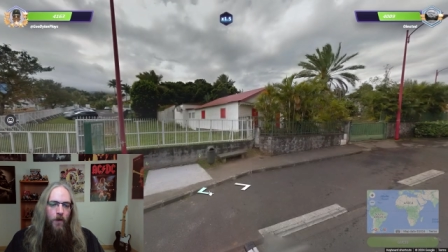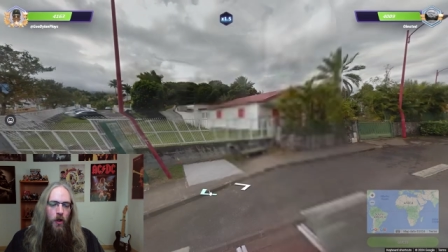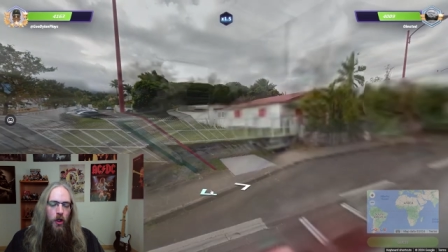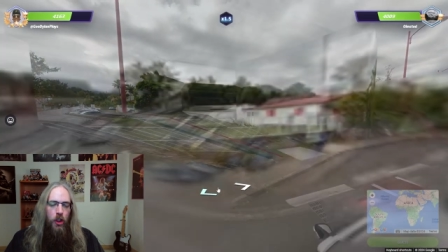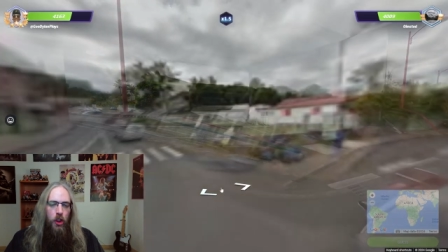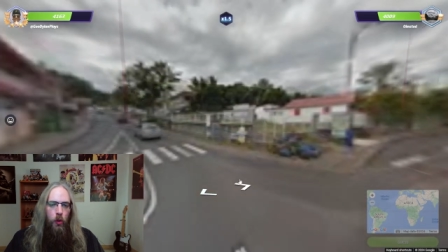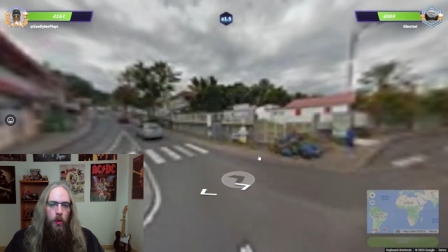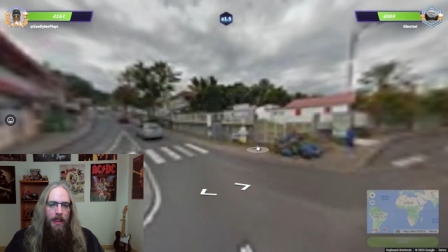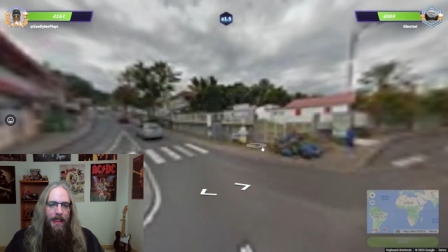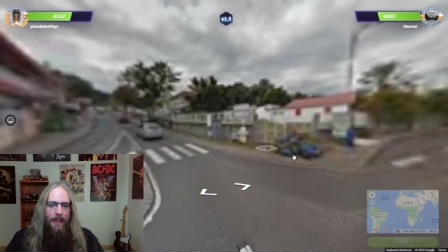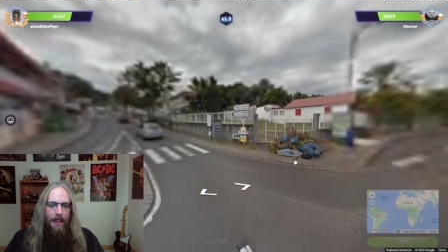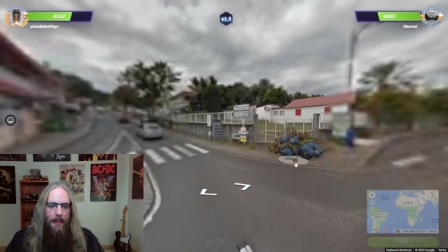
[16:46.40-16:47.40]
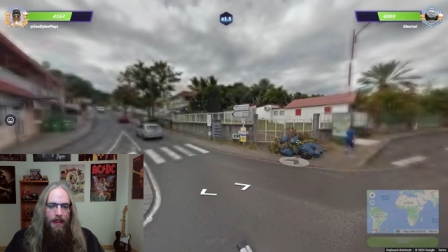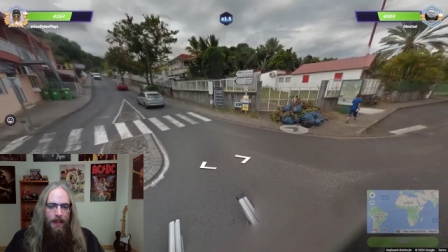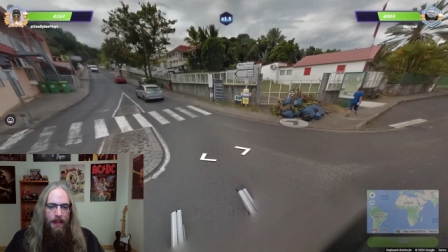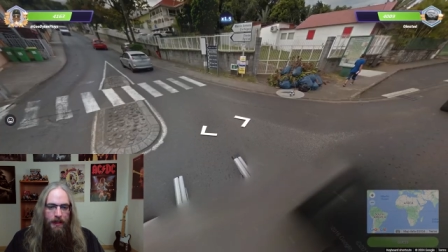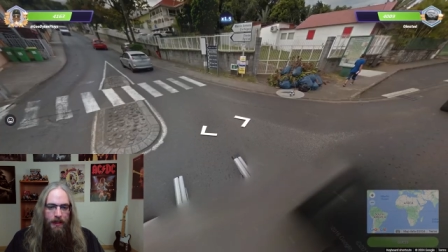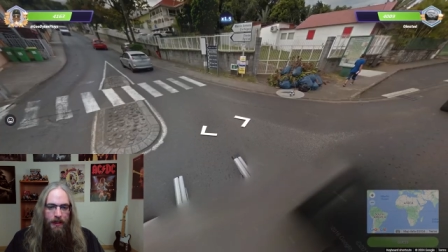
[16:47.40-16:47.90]
for Googling.
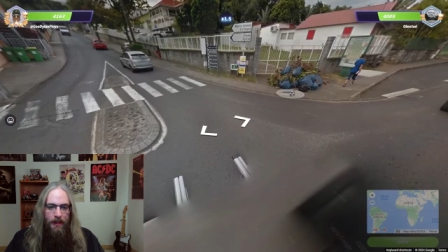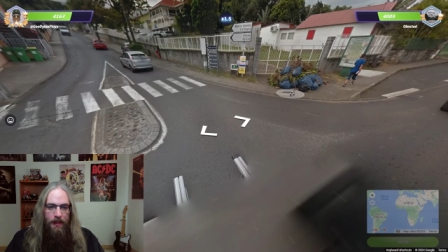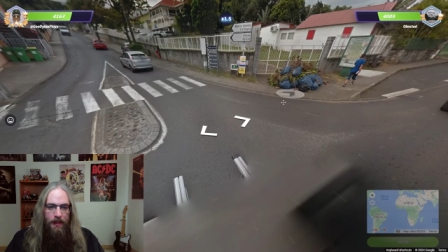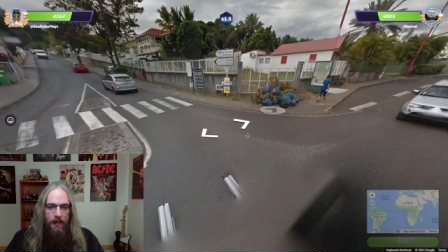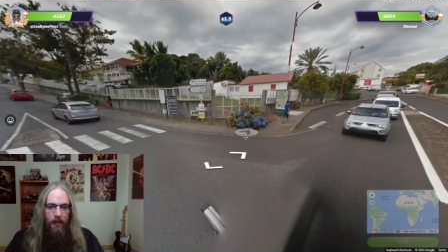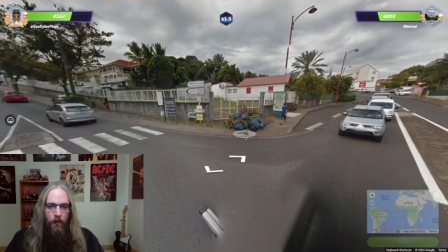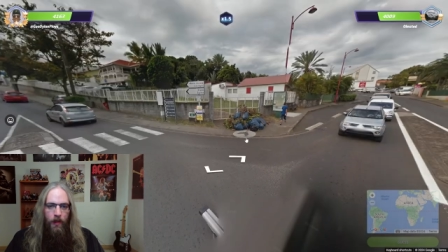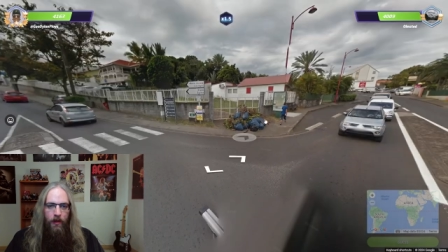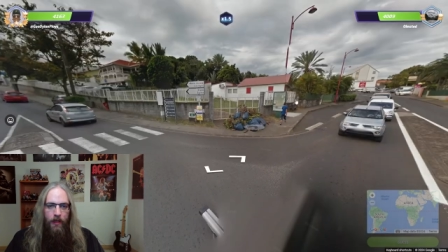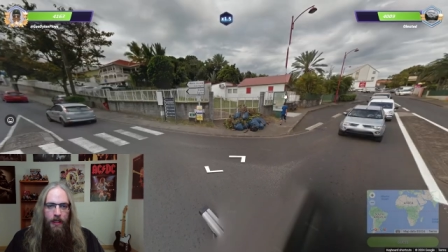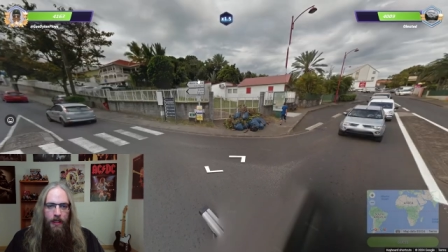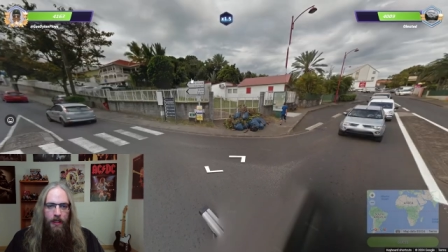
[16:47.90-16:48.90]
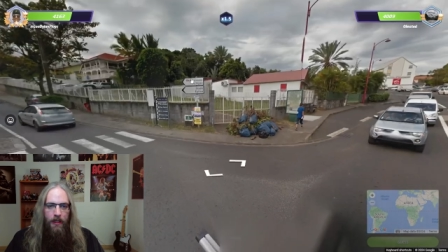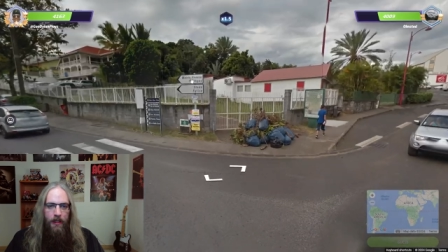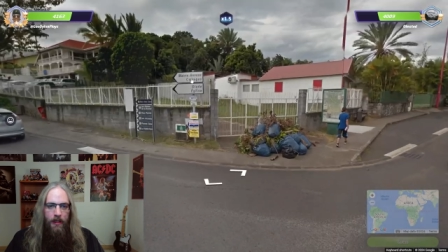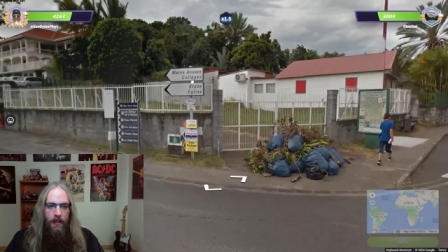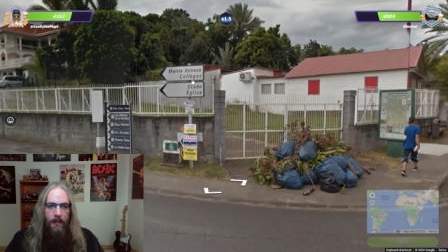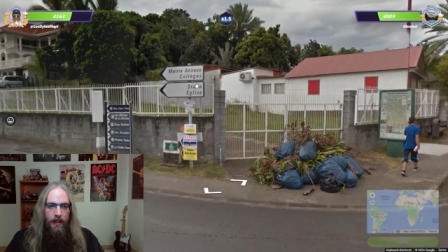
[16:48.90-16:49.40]
Oh, we are
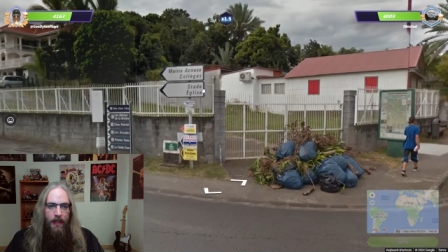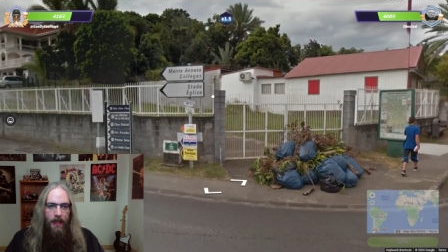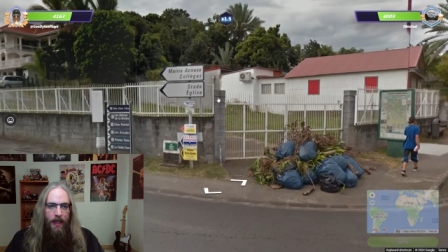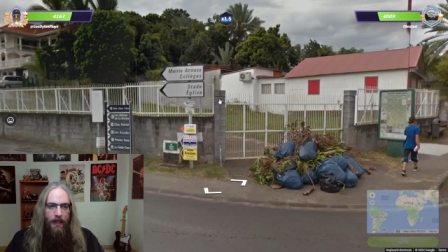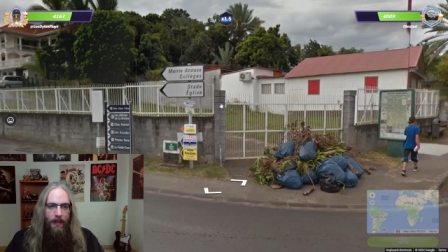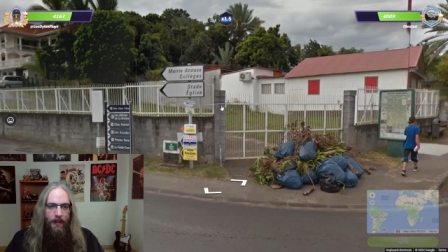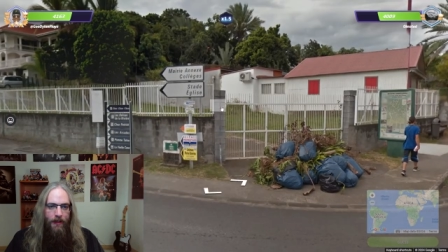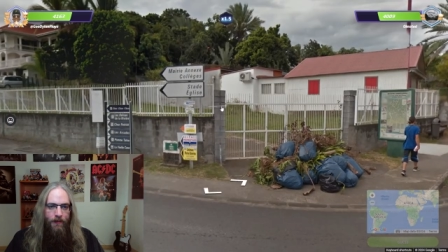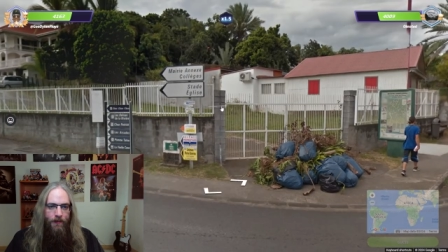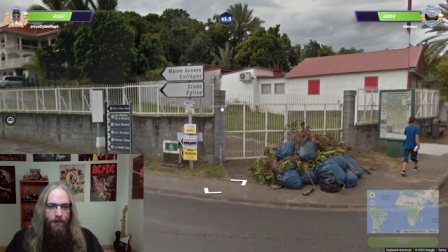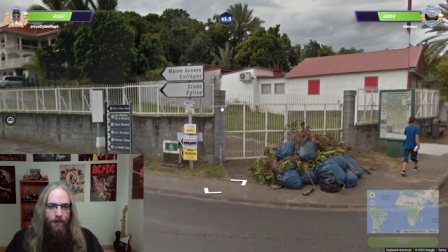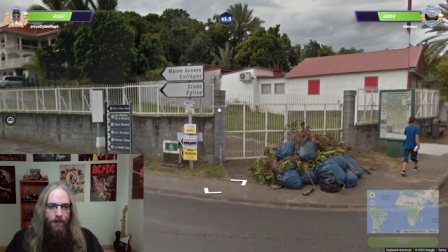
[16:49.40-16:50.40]
in Ghana.